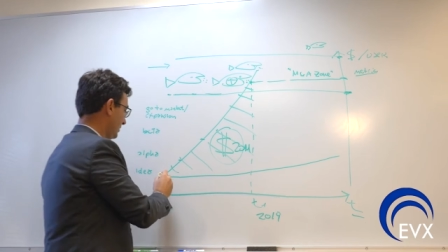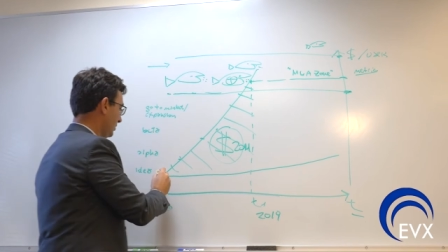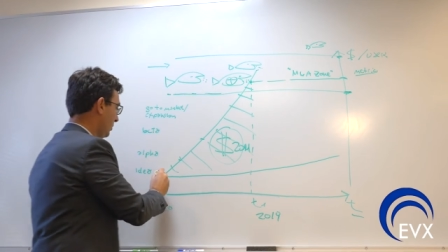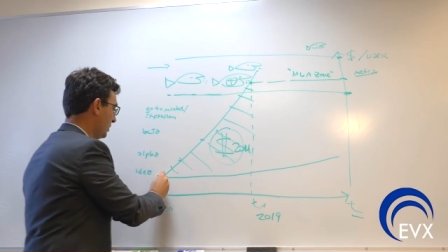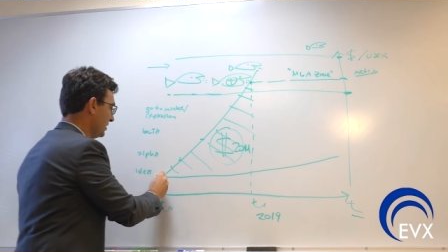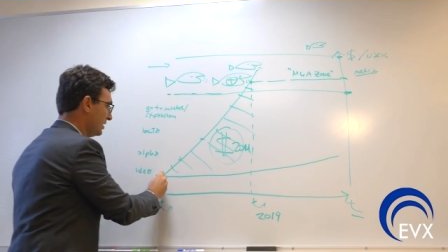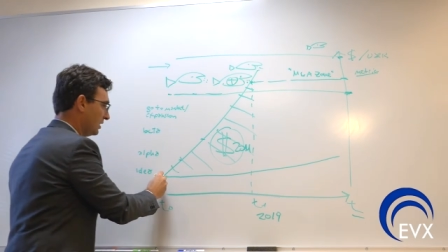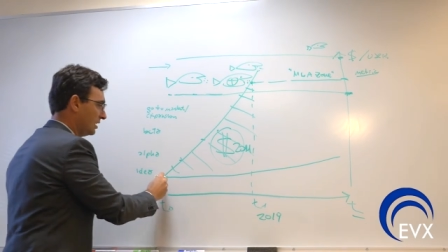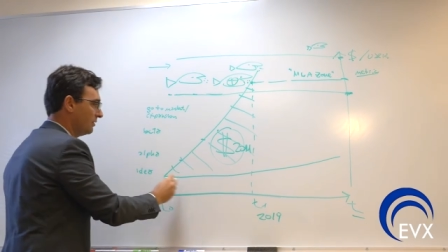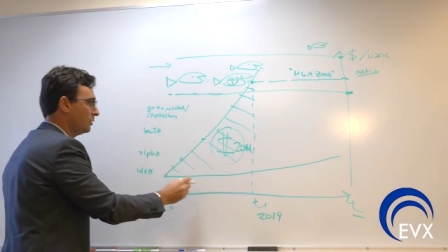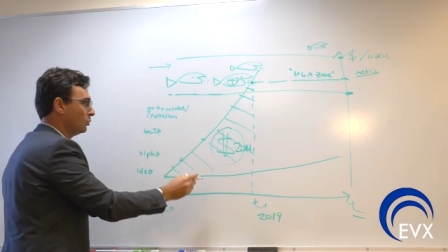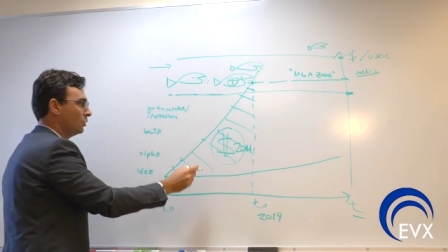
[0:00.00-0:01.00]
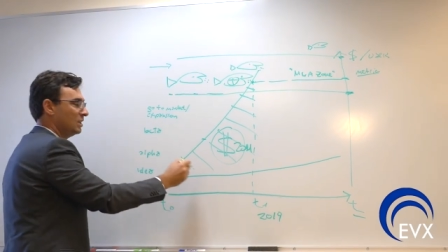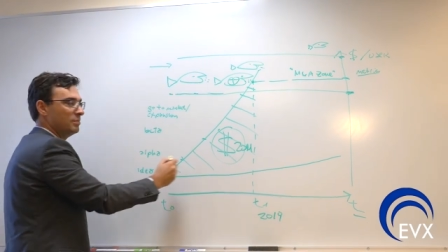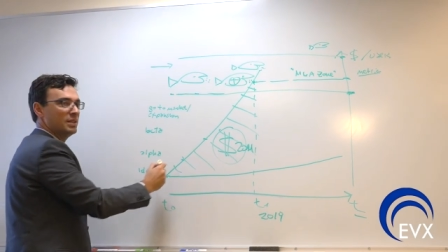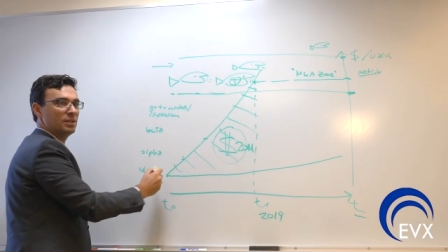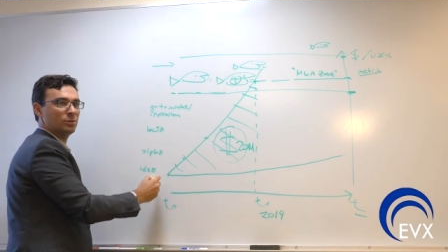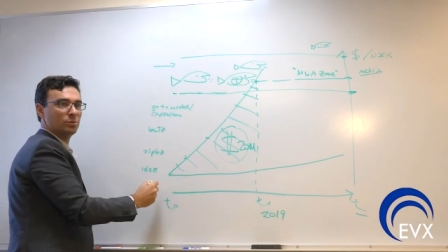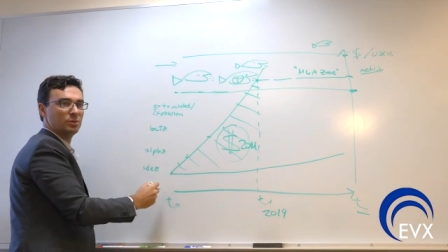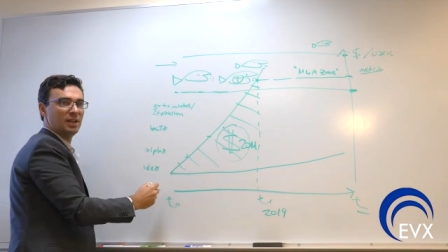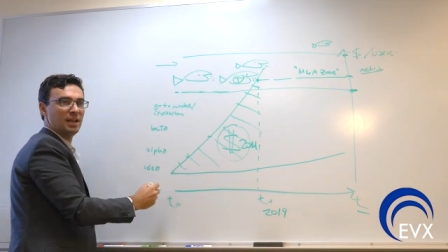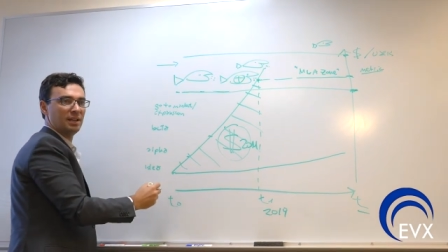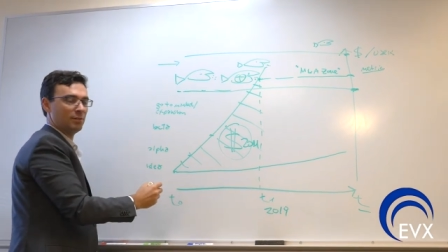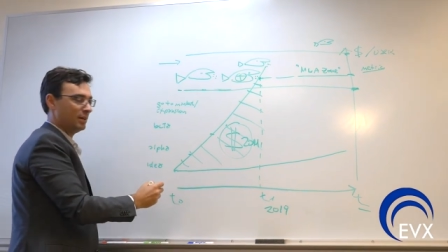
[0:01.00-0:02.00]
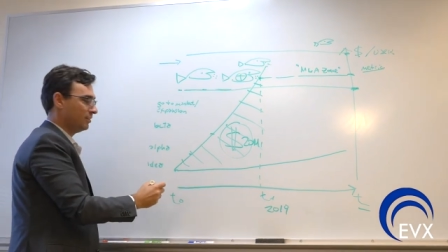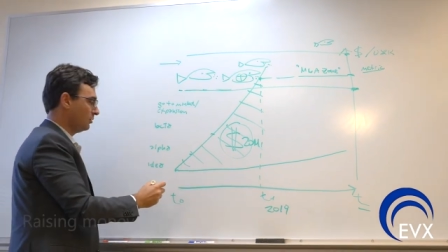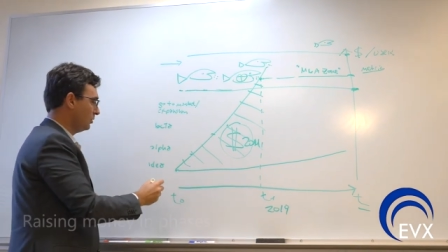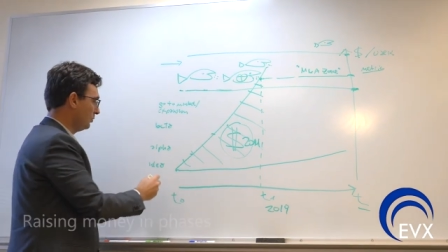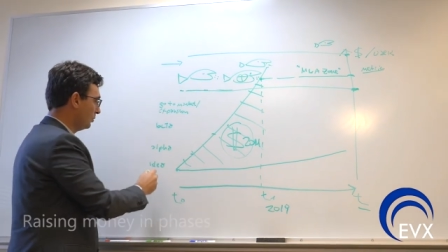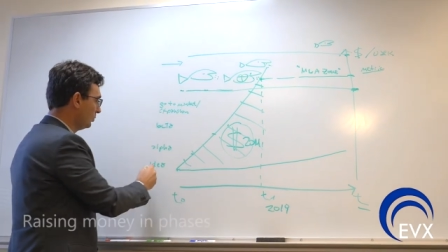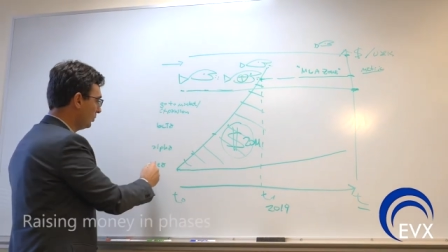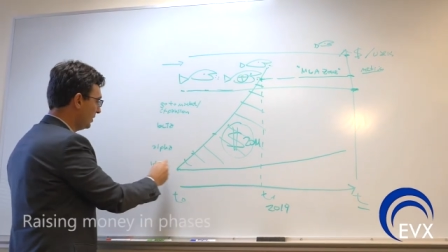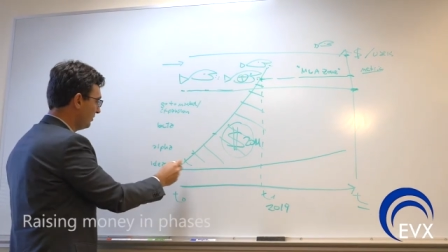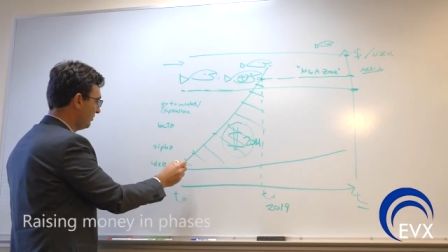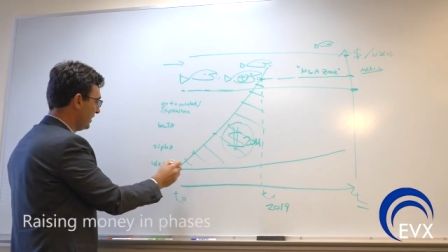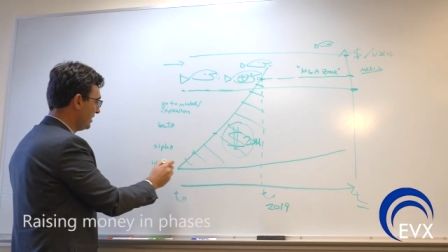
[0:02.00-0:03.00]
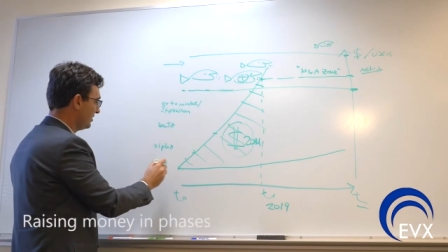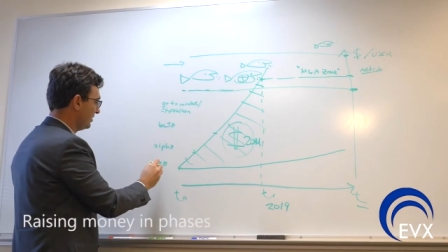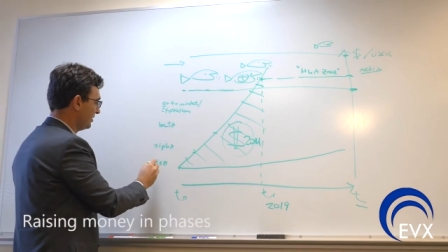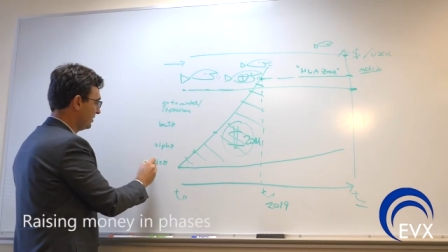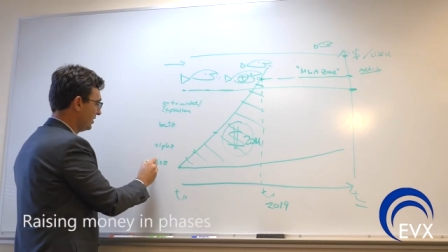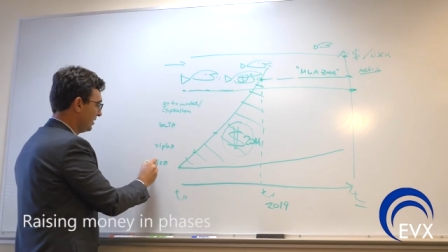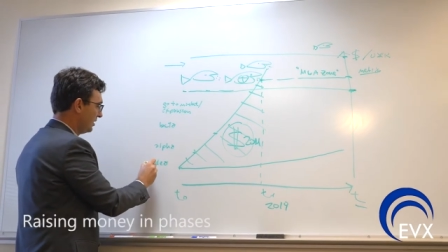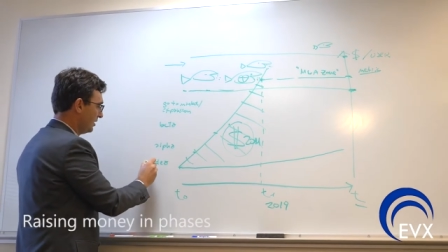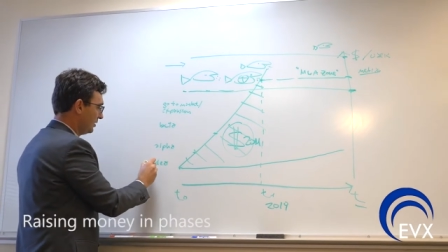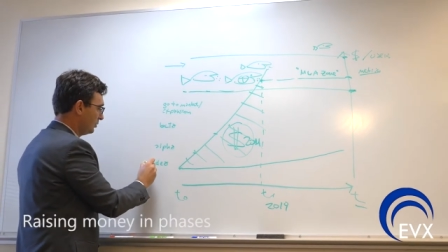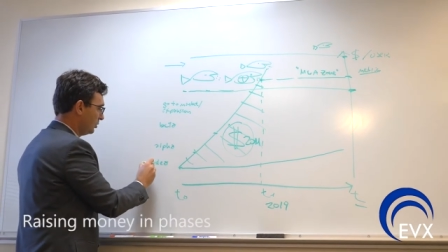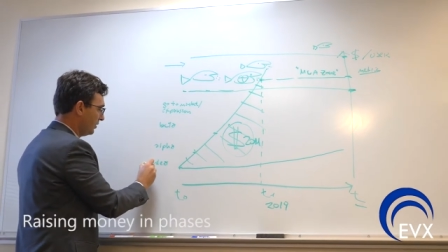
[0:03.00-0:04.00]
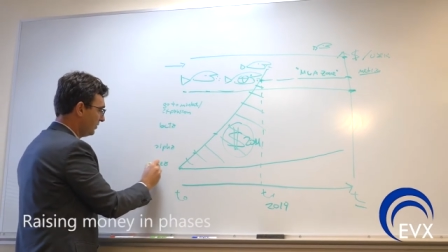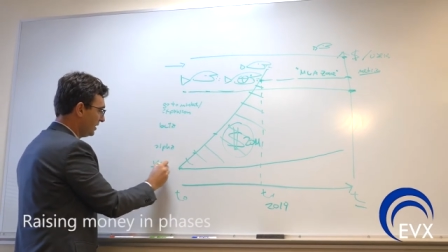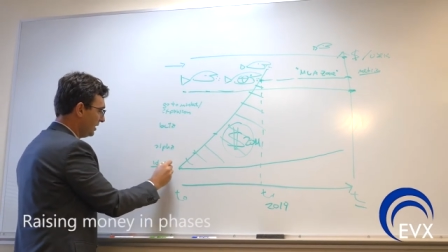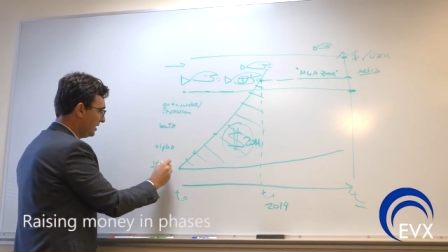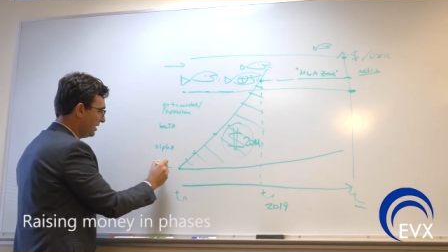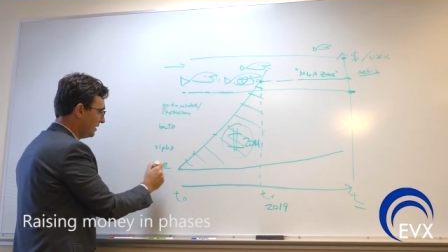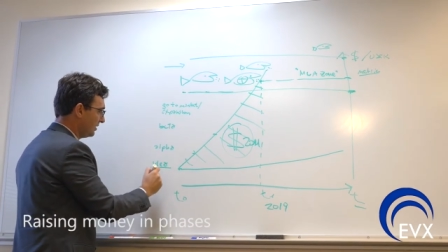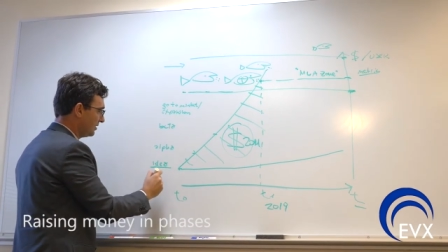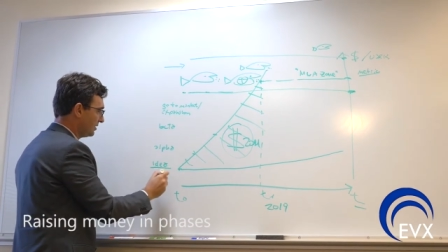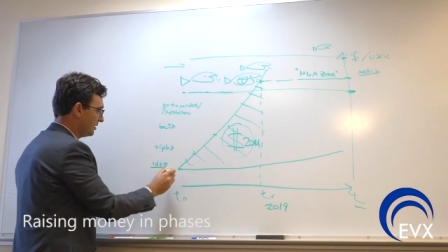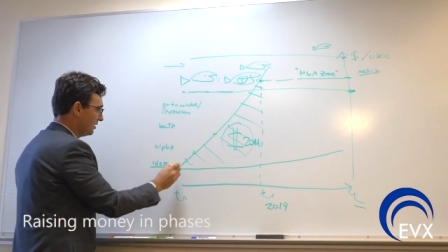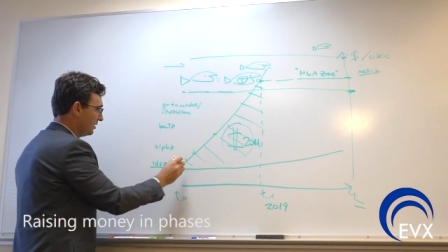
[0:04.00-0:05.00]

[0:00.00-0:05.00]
nobody's gonna give you 20 million today right so you have to do it in phases so you've done this